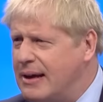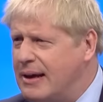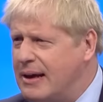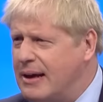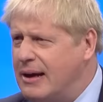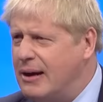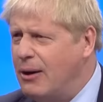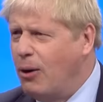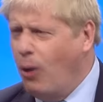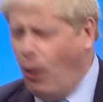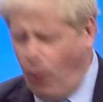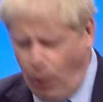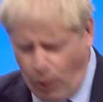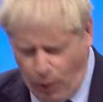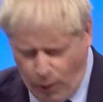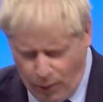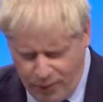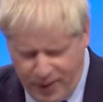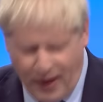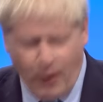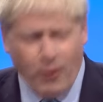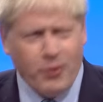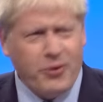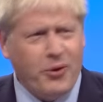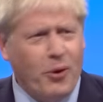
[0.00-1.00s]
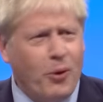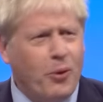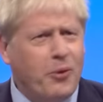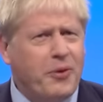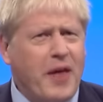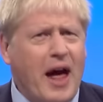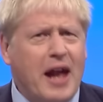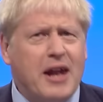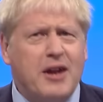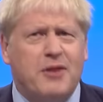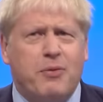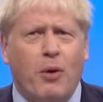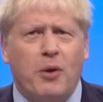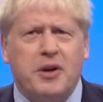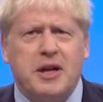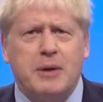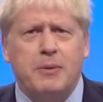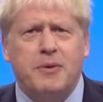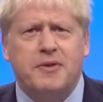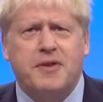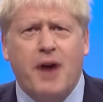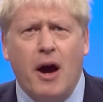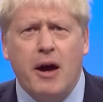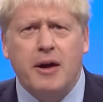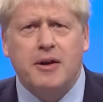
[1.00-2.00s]
or, or, or, or that is what he was
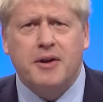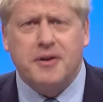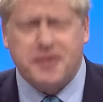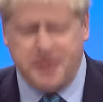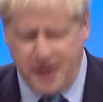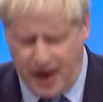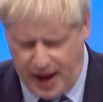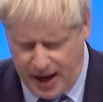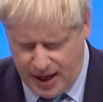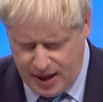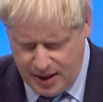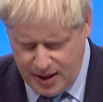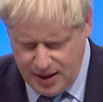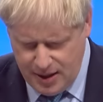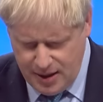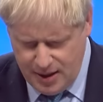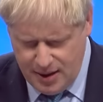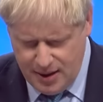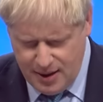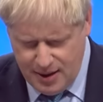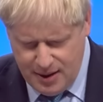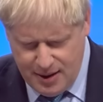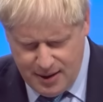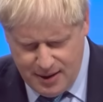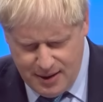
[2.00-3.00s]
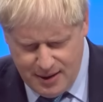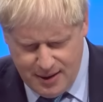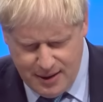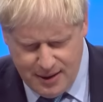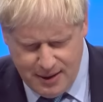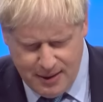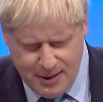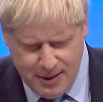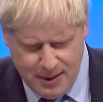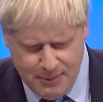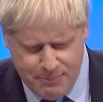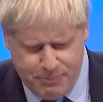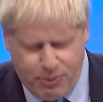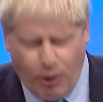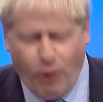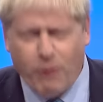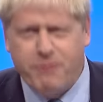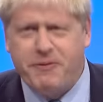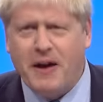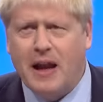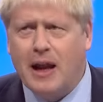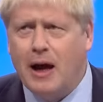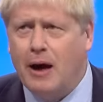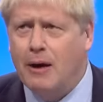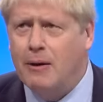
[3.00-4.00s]
going to say. Poor
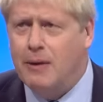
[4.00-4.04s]
fellow.